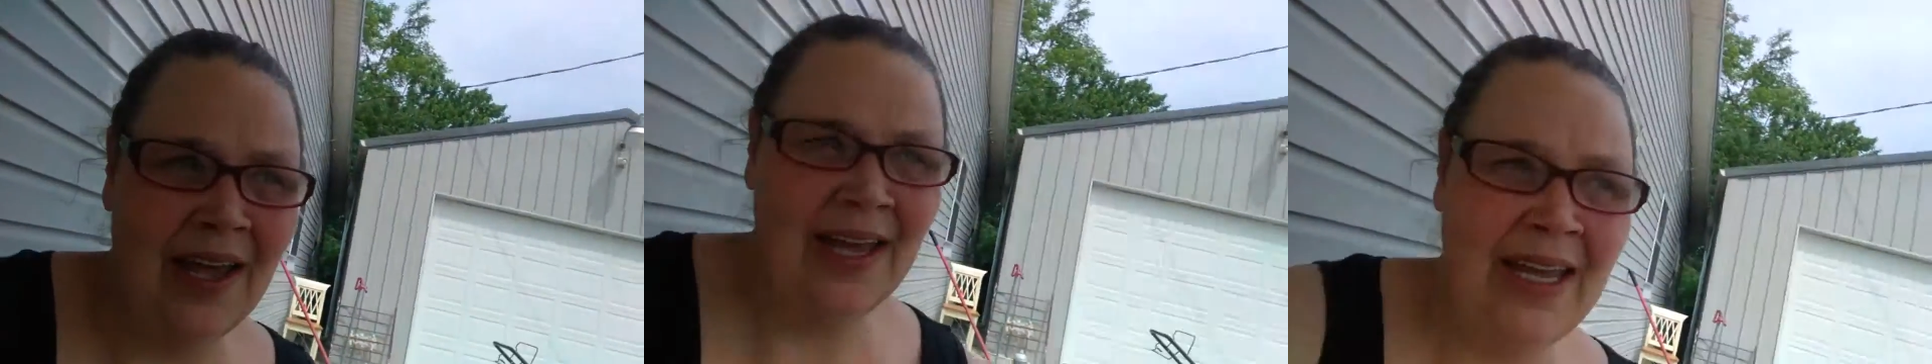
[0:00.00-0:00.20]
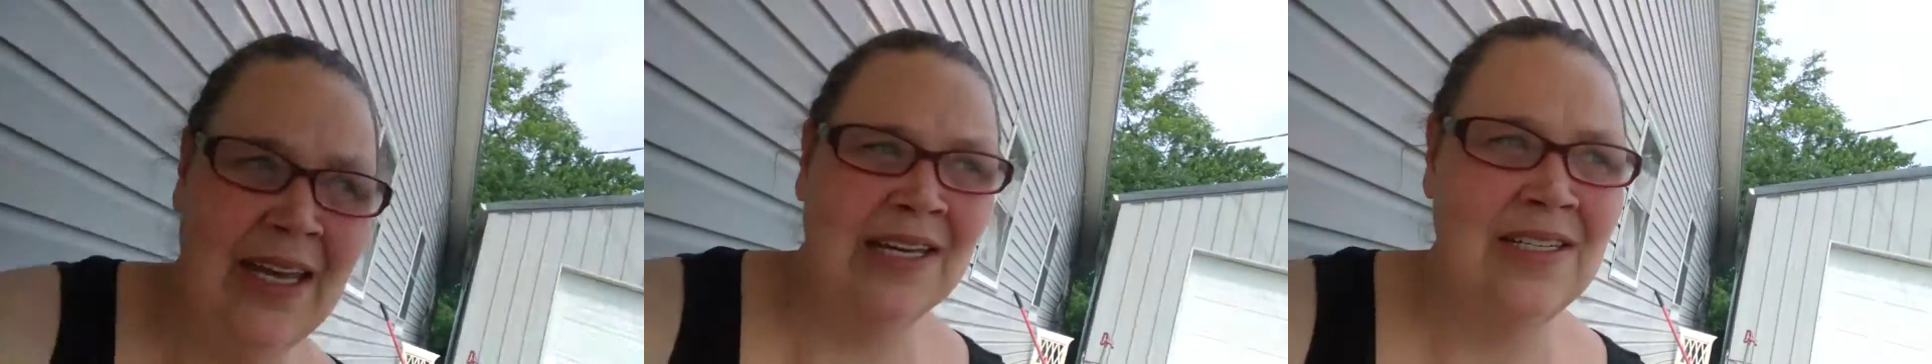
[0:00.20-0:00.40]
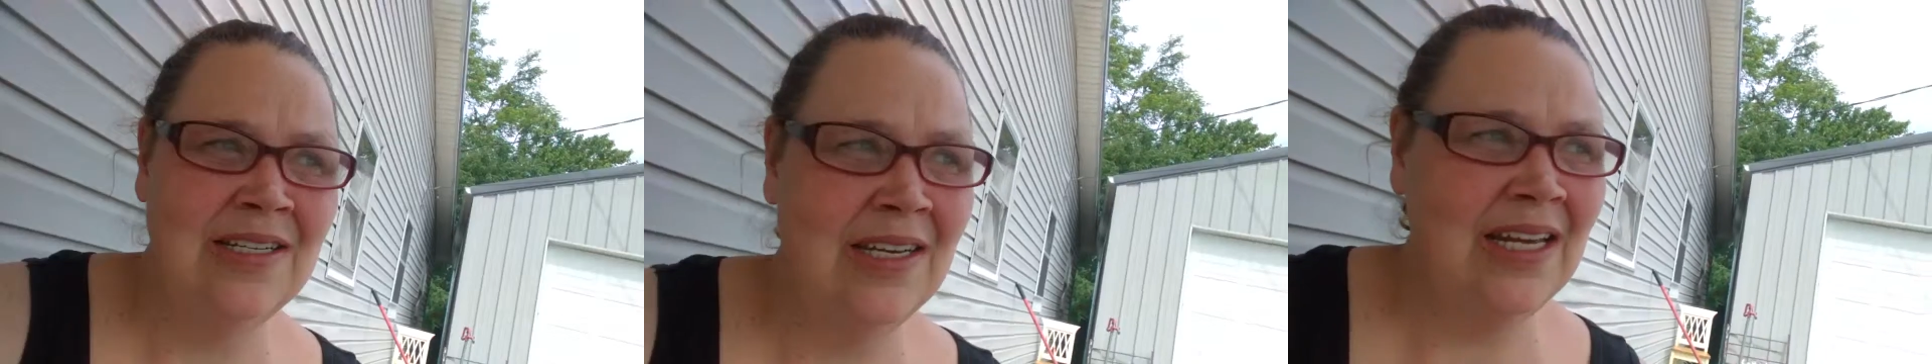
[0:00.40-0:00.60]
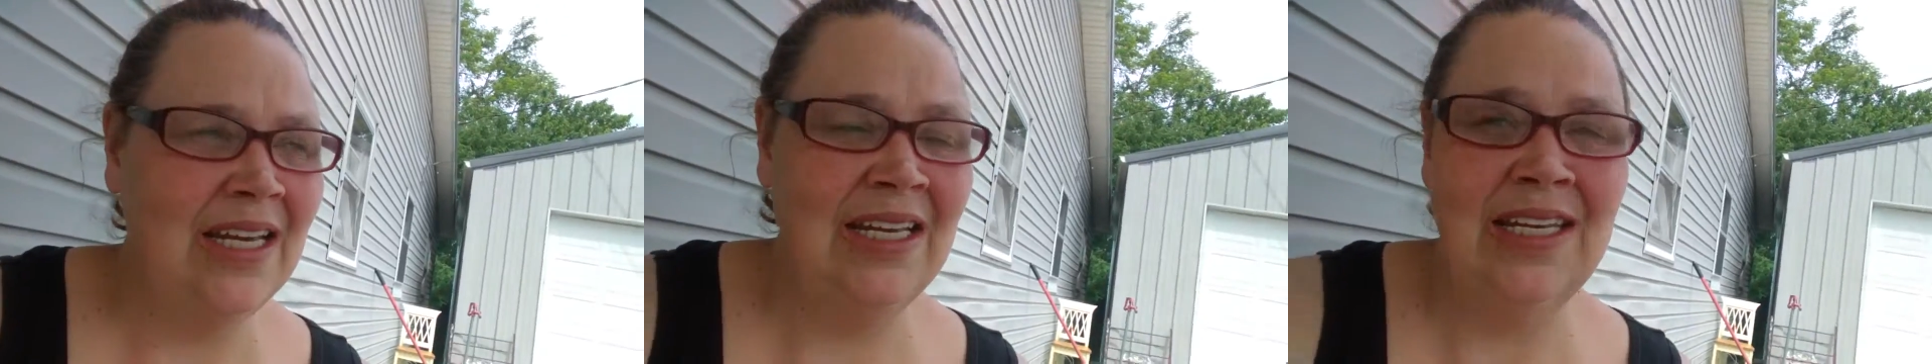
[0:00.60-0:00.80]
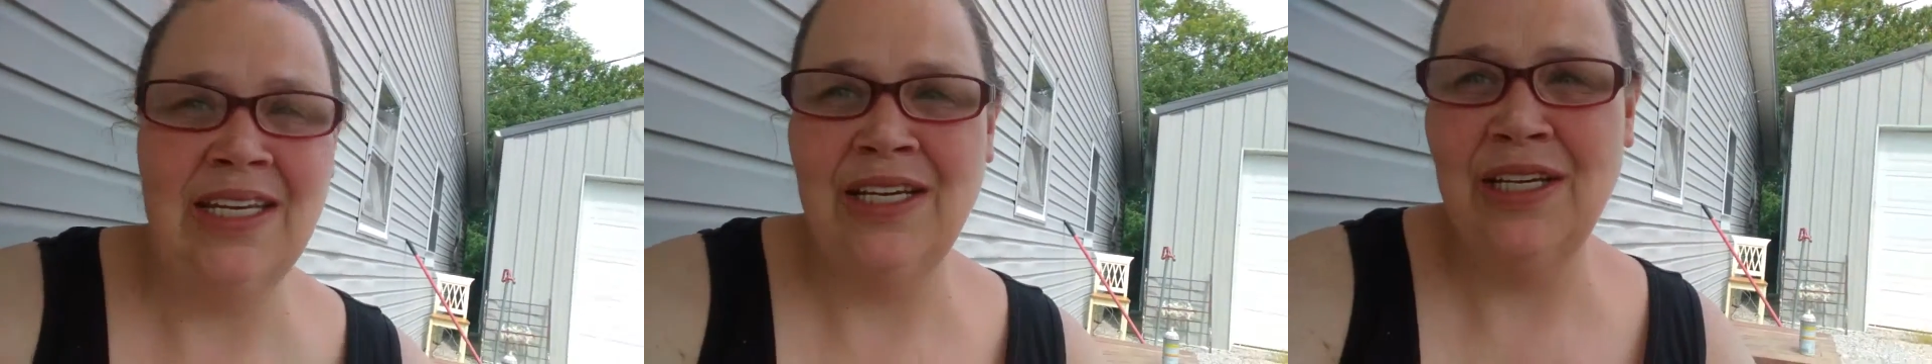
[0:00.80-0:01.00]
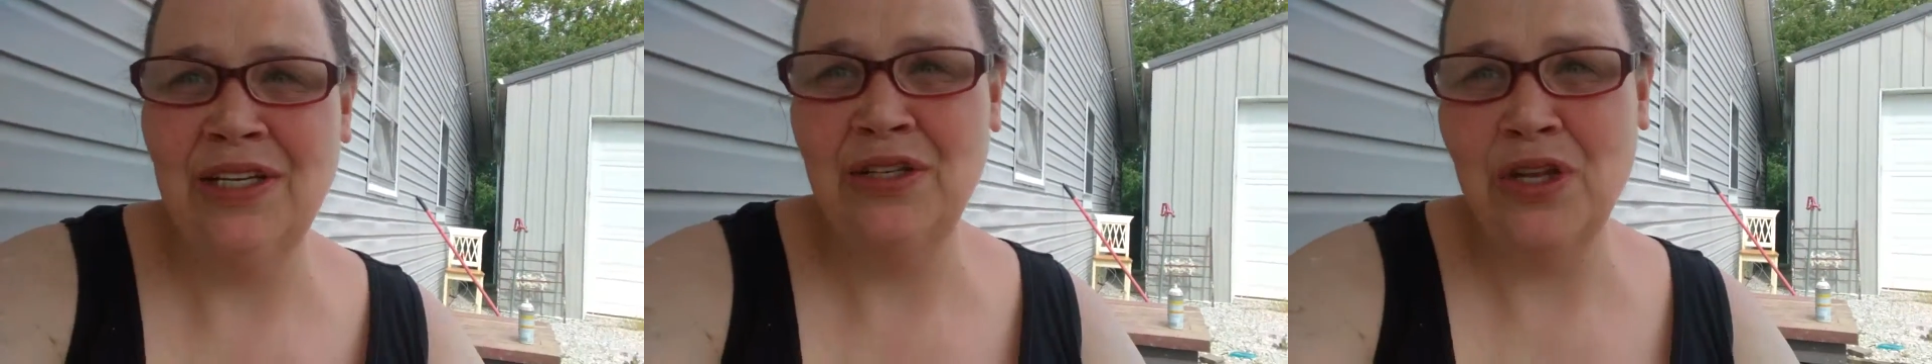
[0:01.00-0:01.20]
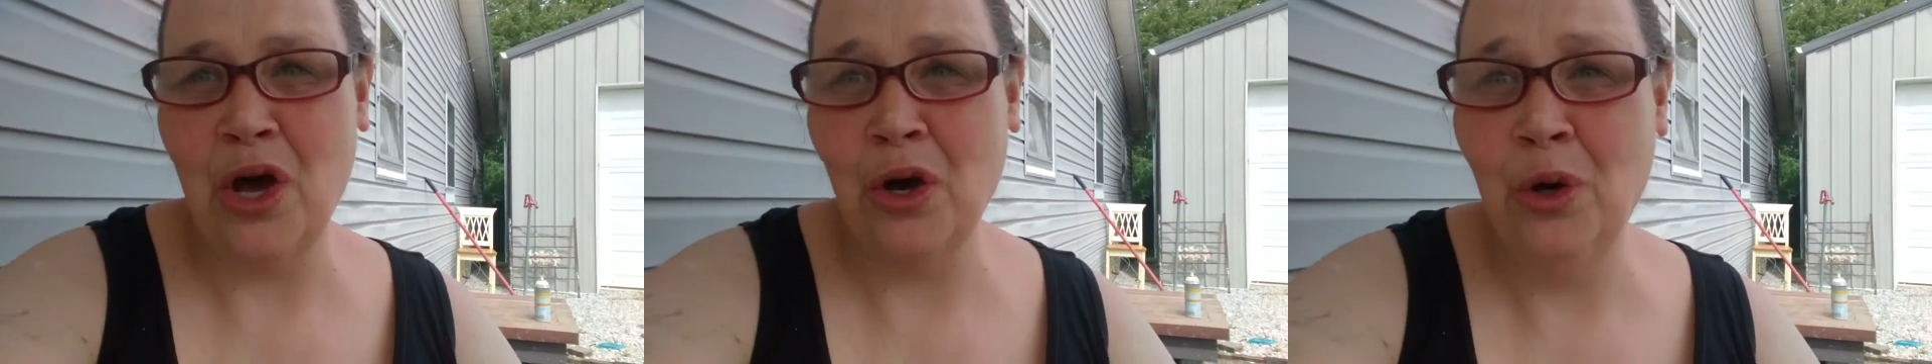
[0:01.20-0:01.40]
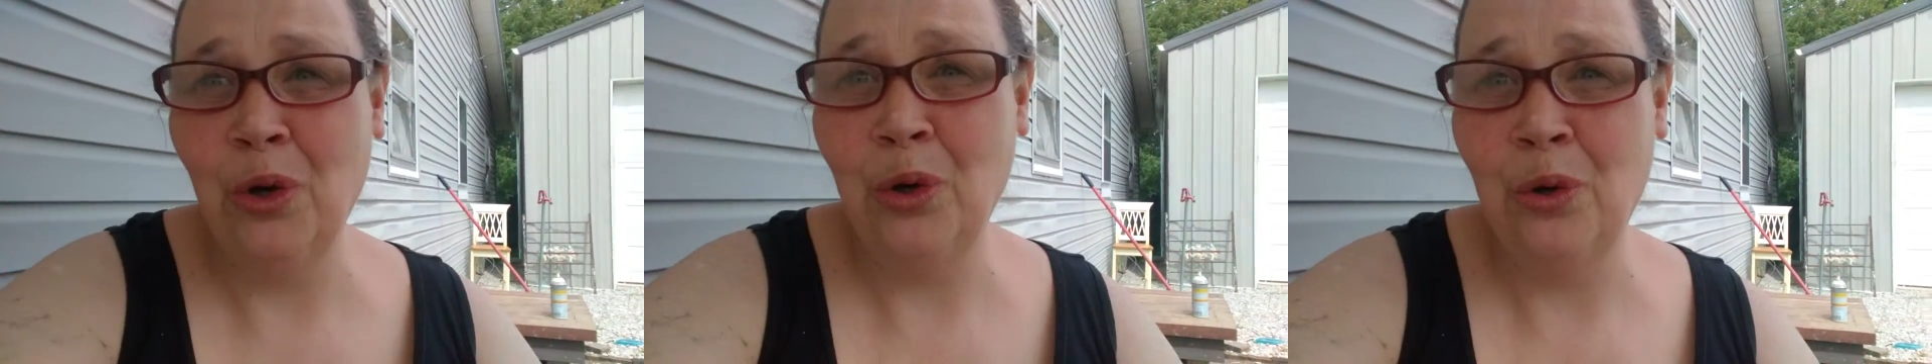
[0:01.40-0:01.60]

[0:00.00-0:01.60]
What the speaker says: And it is a